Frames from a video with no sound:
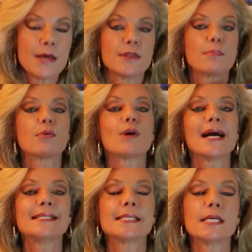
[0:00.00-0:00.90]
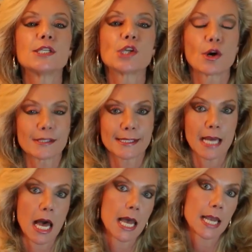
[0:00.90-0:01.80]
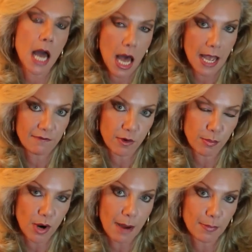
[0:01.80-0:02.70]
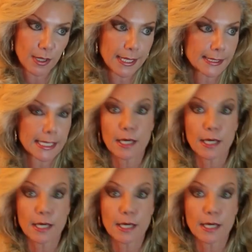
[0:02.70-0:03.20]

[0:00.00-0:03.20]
The prices are sky high for properties.